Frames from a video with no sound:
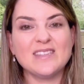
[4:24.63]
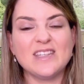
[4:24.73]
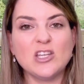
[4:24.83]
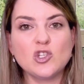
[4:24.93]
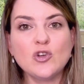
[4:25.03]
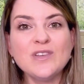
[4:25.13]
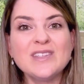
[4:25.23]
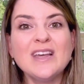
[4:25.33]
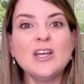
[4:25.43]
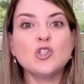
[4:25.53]

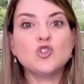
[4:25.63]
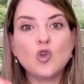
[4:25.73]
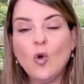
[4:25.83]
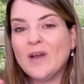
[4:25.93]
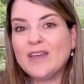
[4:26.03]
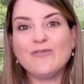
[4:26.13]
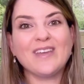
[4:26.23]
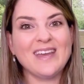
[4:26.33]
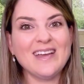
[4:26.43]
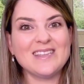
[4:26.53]
teachers don't give
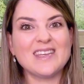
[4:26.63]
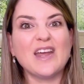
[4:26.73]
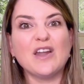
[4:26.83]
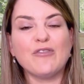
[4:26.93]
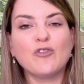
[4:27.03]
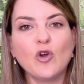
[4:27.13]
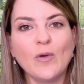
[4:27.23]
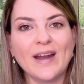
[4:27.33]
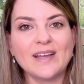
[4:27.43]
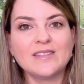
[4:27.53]
kids enough
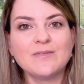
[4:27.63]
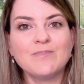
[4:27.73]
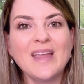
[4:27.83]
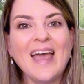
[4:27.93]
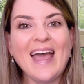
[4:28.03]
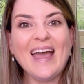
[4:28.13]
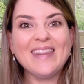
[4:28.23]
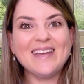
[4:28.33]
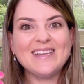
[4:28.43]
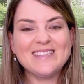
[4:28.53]
credit,
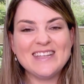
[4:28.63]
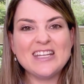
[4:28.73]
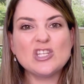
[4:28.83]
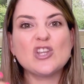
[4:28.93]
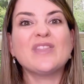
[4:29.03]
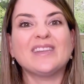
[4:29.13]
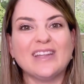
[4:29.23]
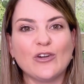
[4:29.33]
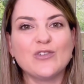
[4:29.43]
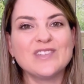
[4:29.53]
and they teach the
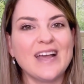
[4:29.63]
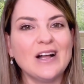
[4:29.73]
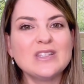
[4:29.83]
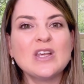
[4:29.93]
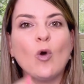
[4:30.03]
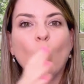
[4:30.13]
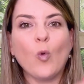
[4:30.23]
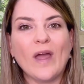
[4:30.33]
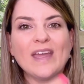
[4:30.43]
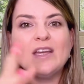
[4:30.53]
letter sounds
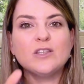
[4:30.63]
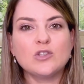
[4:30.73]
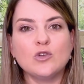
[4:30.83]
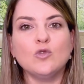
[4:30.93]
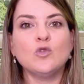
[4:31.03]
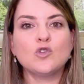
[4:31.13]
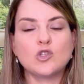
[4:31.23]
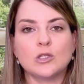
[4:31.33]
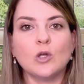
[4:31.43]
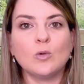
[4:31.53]
way too
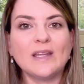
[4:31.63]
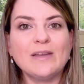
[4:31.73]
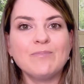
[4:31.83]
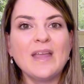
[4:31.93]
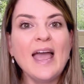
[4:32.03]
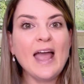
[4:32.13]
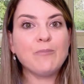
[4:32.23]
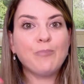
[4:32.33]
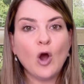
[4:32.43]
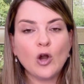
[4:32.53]
slowly.
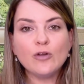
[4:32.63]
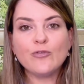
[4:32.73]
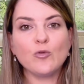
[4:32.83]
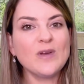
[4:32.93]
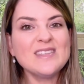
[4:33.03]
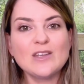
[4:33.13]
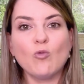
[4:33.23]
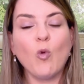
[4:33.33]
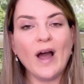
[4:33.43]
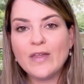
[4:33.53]
And part of the
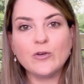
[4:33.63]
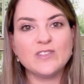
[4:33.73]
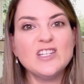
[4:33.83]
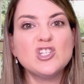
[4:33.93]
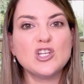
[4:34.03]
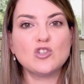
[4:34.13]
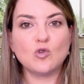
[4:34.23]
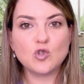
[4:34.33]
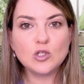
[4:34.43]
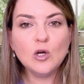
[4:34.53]
reason why they're teaching
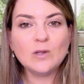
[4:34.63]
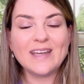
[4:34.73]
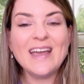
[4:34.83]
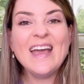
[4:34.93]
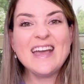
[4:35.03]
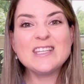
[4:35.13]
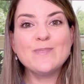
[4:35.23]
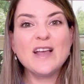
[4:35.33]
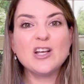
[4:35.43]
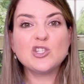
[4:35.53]
so slowly is
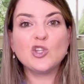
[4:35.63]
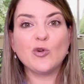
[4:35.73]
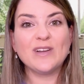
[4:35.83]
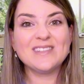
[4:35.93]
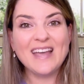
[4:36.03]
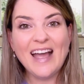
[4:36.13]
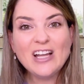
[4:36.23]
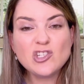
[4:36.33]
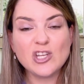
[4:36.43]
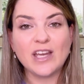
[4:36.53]
because they're
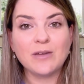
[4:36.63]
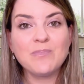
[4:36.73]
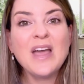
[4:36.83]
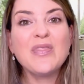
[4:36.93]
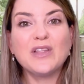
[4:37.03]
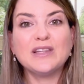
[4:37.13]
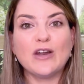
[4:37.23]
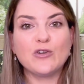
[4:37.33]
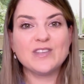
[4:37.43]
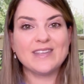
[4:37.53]
attaching the
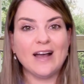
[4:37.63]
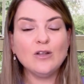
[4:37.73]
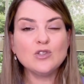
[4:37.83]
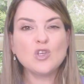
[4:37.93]
letter sounds